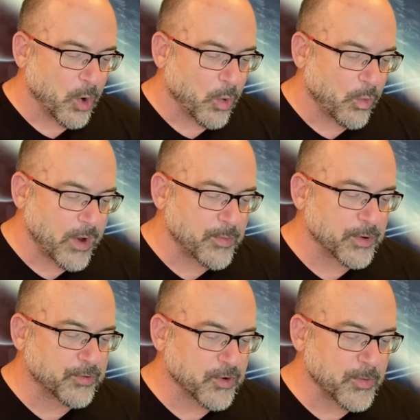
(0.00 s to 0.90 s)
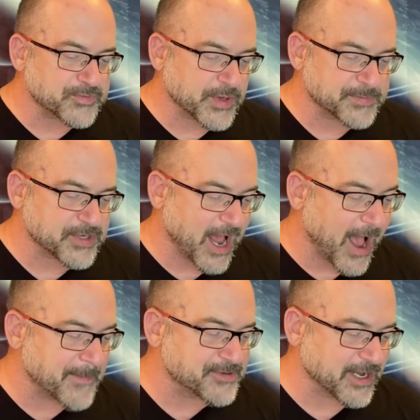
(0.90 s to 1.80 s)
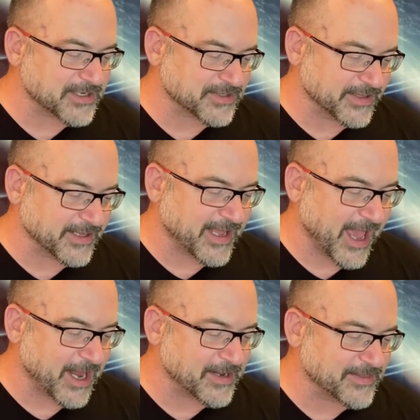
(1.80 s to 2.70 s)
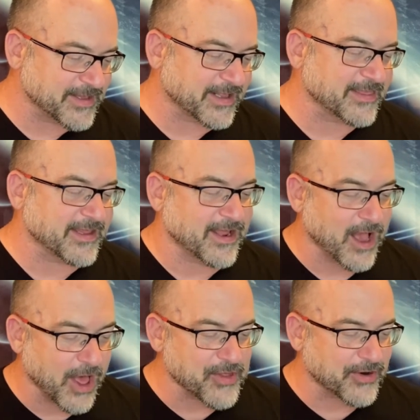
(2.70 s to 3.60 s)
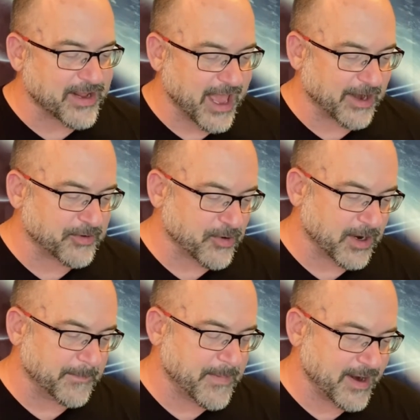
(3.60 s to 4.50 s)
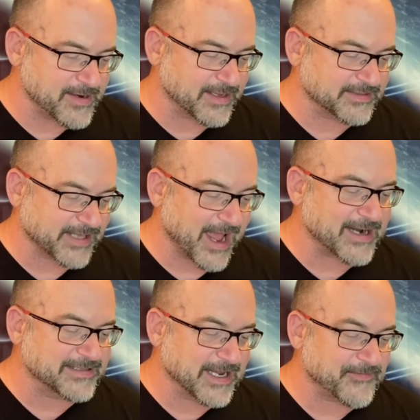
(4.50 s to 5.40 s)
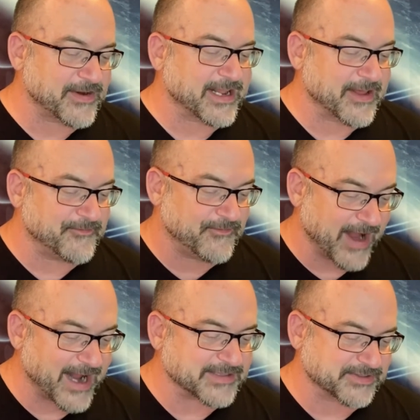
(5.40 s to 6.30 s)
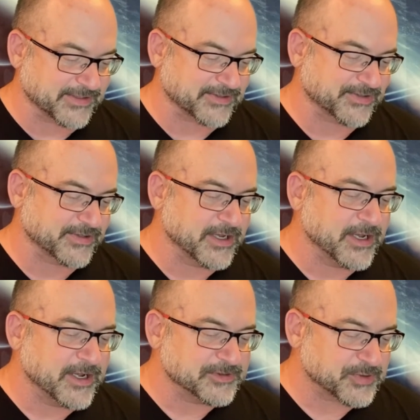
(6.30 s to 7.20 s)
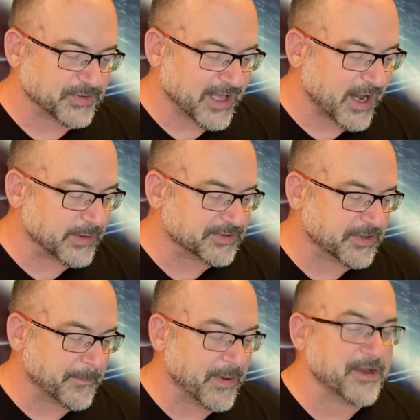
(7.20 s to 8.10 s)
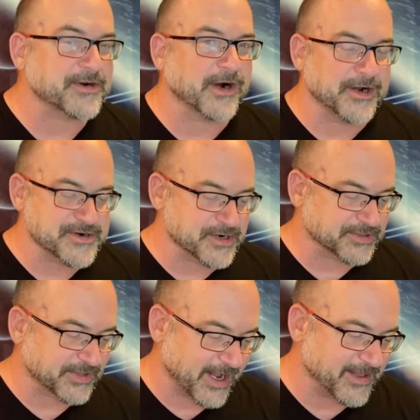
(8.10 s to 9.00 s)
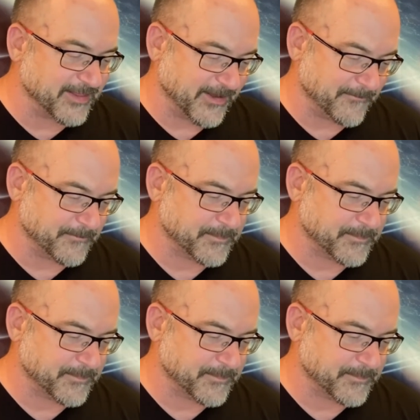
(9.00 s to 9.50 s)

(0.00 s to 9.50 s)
We would group such objects in the other category pending scientific advances to allow us to better understand them.